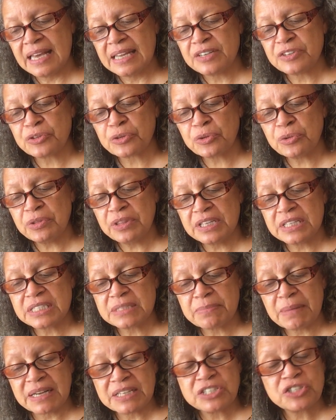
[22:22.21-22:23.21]
Truth is
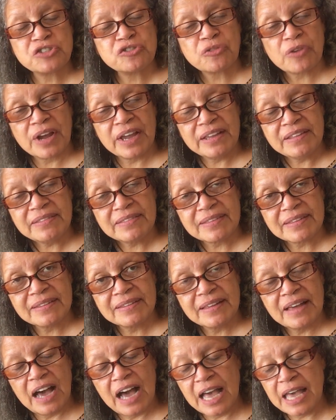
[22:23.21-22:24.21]
my strength.
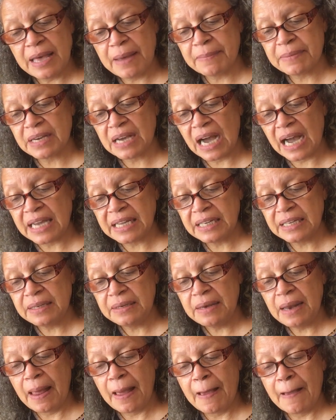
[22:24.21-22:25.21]
I am guided
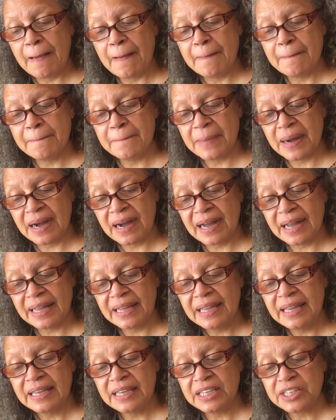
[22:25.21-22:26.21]
by
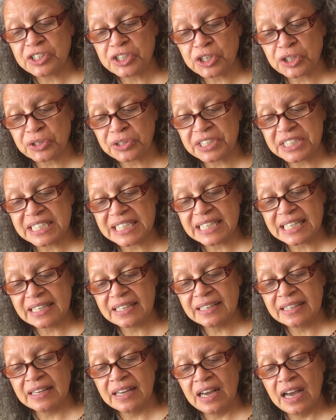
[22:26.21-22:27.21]
eternity.
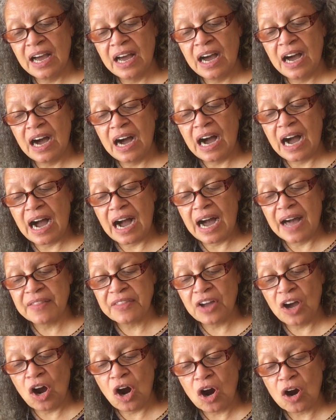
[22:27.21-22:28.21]
The
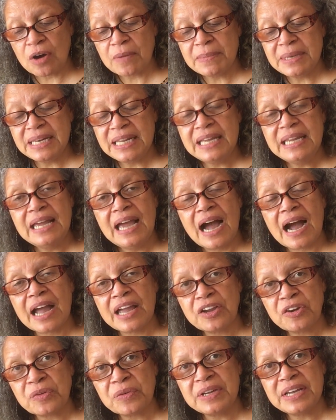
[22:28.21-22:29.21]
harmony I
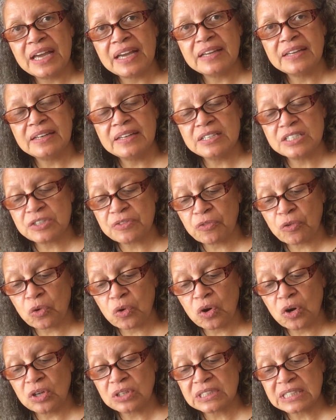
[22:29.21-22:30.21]
create is for
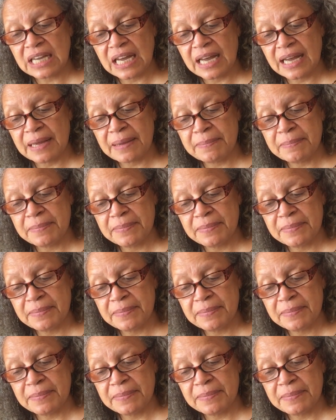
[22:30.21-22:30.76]
all time.